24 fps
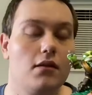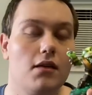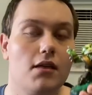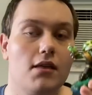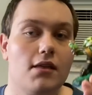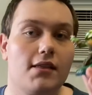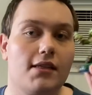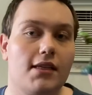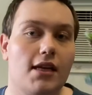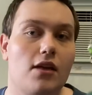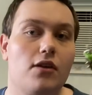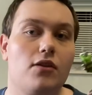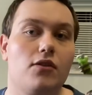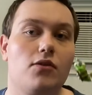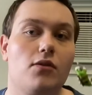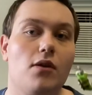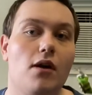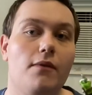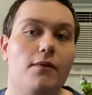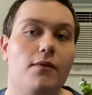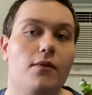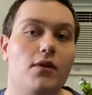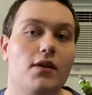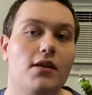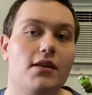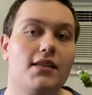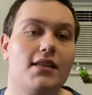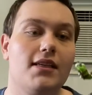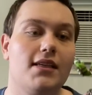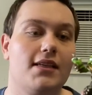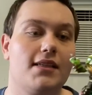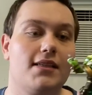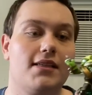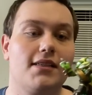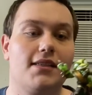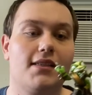Skylanders Swap Force
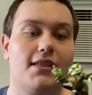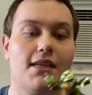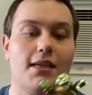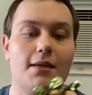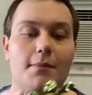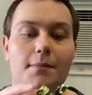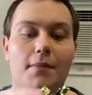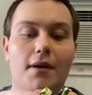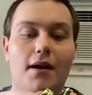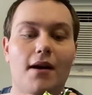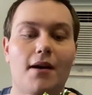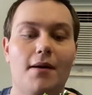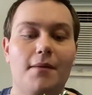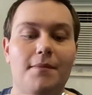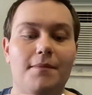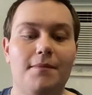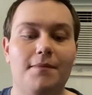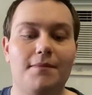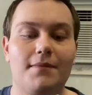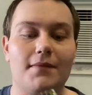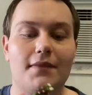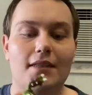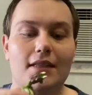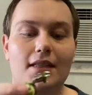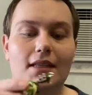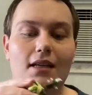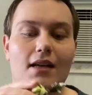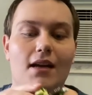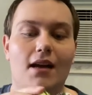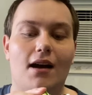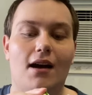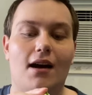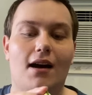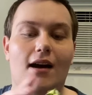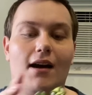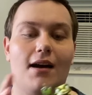is Stink Bomb.
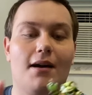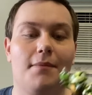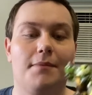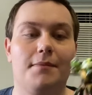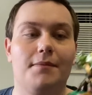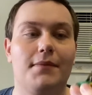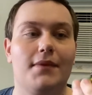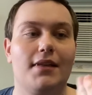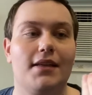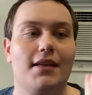Um,